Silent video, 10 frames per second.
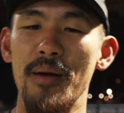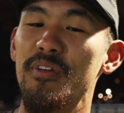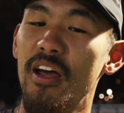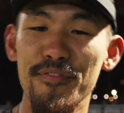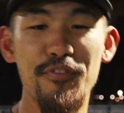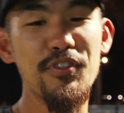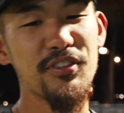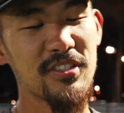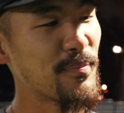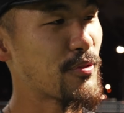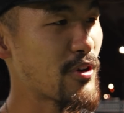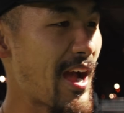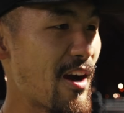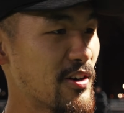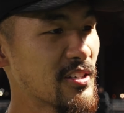I'm gunning for the sub three
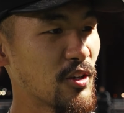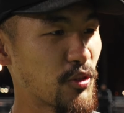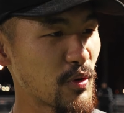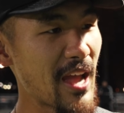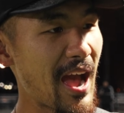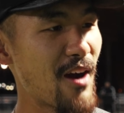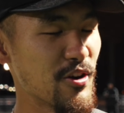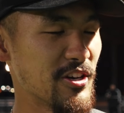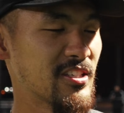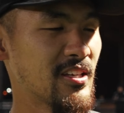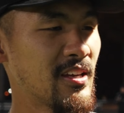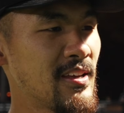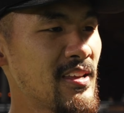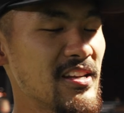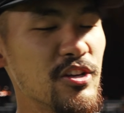hours. so three hours
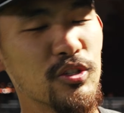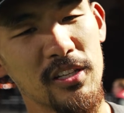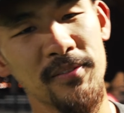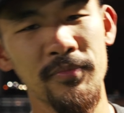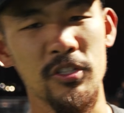in Houston.